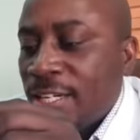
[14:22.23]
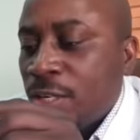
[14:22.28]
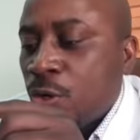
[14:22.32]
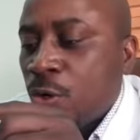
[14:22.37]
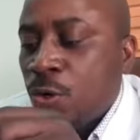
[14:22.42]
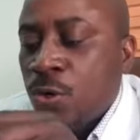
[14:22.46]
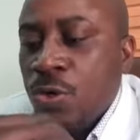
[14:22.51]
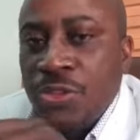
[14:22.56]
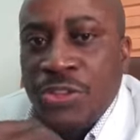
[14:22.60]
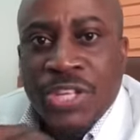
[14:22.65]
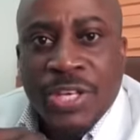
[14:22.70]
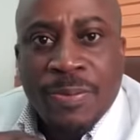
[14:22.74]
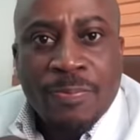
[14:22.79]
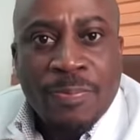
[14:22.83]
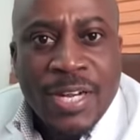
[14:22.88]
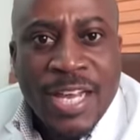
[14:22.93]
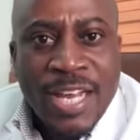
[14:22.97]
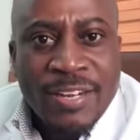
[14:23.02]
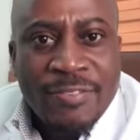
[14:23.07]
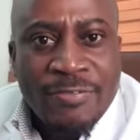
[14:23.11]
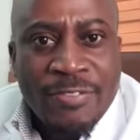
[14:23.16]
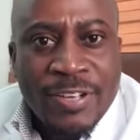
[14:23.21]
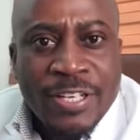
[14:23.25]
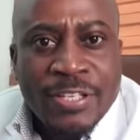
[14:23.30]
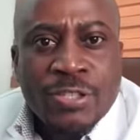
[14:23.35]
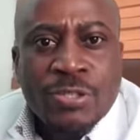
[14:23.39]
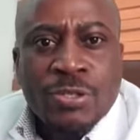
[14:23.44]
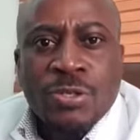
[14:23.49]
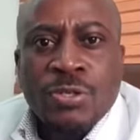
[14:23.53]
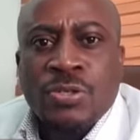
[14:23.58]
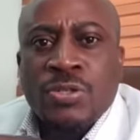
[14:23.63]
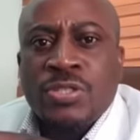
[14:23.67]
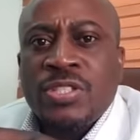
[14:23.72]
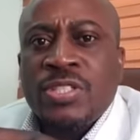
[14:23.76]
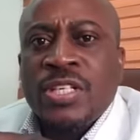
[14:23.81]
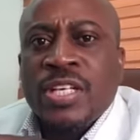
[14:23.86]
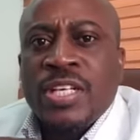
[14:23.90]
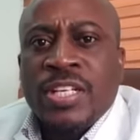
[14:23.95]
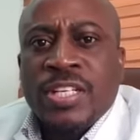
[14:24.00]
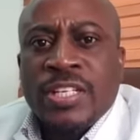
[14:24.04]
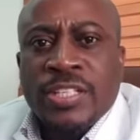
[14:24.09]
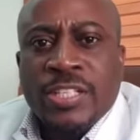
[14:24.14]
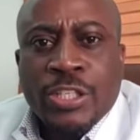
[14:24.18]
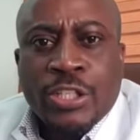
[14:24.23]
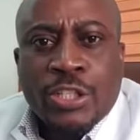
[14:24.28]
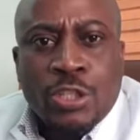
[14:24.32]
All the blood vessels, the